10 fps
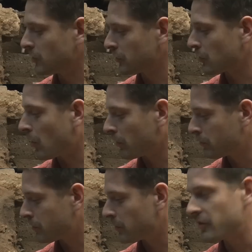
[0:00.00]
those are all
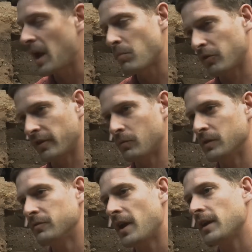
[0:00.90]
from samples that
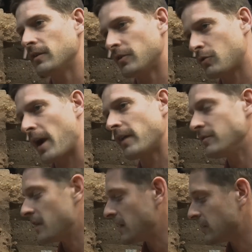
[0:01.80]
we've taken to try
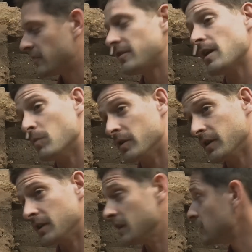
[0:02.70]
and date the sediment
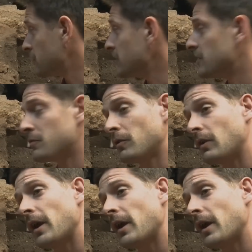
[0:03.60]
in each of these different